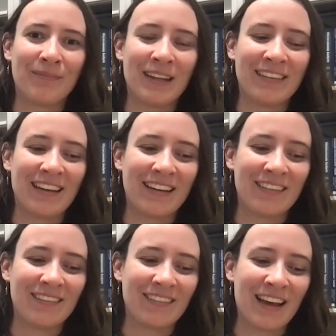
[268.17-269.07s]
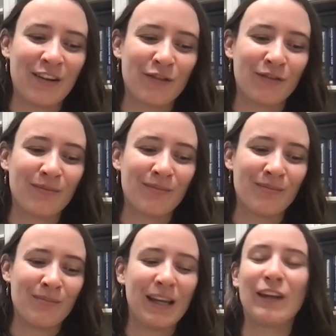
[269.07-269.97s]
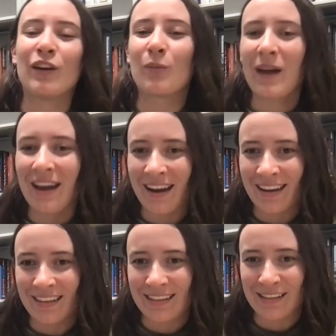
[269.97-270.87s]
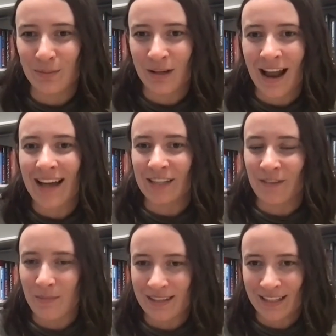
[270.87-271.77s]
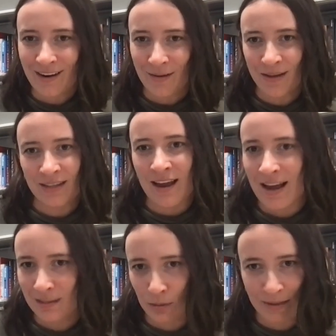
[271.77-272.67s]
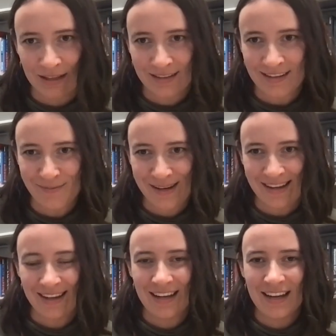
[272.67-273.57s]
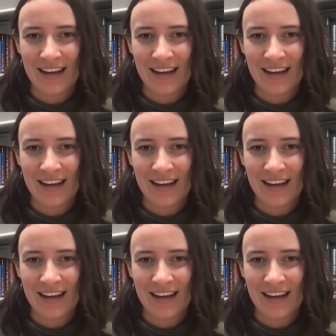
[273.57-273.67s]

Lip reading: They said kind of making your way in the discipline as a feminist economist and as a woman is going to be